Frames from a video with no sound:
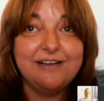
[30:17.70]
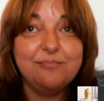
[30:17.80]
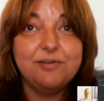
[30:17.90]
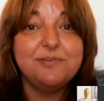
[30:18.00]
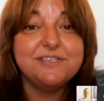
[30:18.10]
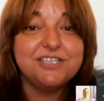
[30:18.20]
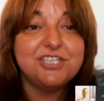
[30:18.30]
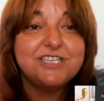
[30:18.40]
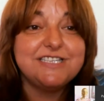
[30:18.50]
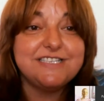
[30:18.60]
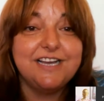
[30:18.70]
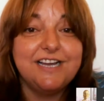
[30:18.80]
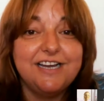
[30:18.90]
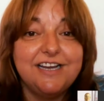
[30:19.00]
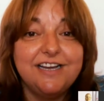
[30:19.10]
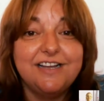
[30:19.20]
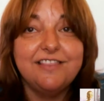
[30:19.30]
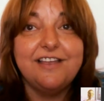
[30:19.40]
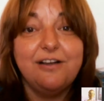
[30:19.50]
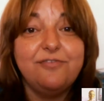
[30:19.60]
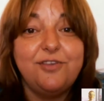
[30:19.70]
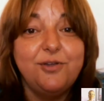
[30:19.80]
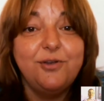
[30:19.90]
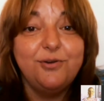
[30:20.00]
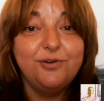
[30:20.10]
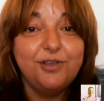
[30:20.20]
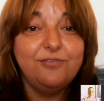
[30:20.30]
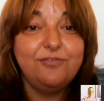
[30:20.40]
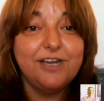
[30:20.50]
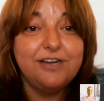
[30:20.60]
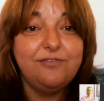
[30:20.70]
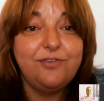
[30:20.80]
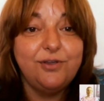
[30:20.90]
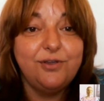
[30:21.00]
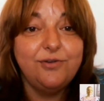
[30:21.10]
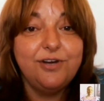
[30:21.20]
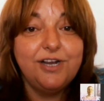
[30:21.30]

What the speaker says: positions there are few. You find few